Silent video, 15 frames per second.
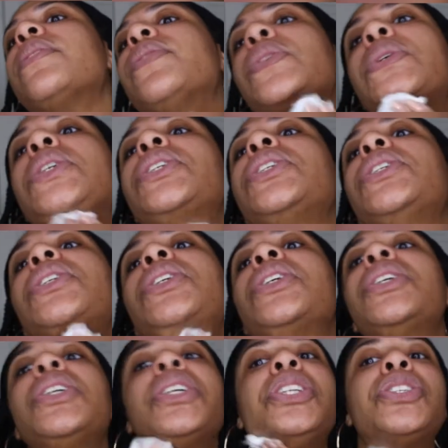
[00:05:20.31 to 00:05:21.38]
And of course,
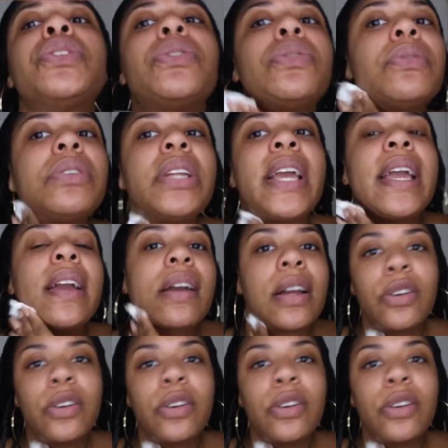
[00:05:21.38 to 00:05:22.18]
hit your little neck.